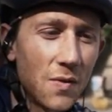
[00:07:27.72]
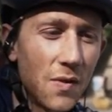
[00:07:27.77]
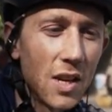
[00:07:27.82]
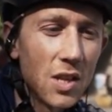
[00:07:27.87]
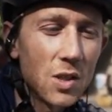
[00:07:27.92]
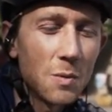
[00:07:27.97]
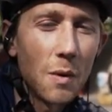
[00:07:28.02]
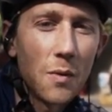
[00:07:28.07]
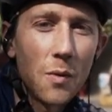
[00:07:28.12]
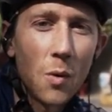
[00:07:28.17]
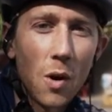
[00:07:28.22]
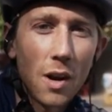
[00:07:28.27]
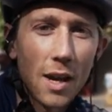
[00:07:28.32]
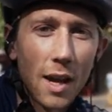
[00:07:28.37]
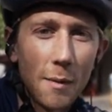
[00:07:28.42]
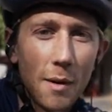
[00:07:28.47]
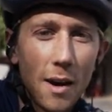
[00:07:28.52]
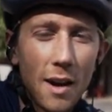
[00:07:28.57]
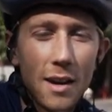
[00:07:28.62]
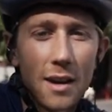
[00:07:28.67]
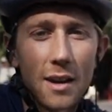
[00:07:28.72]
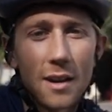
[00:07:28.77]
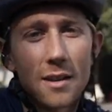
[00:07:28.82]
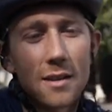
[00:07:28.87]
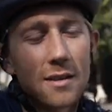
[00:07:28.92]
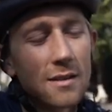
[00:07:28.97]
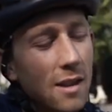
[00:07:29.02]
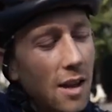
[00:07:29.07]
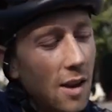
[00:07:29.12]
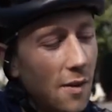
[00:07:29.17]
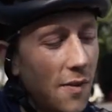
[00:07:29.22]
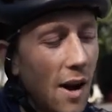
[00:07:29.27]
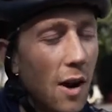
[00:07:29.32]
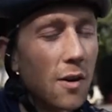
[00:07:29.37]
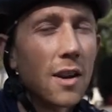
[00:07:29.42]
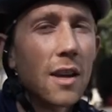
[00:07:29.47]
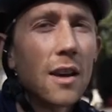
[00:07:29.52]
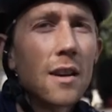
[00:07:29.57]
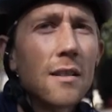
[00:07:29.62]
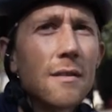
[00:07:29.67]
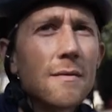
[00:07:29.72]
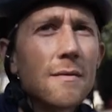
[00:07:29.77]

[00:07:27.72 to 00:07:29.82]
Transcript: fish before I came out here, and I found it.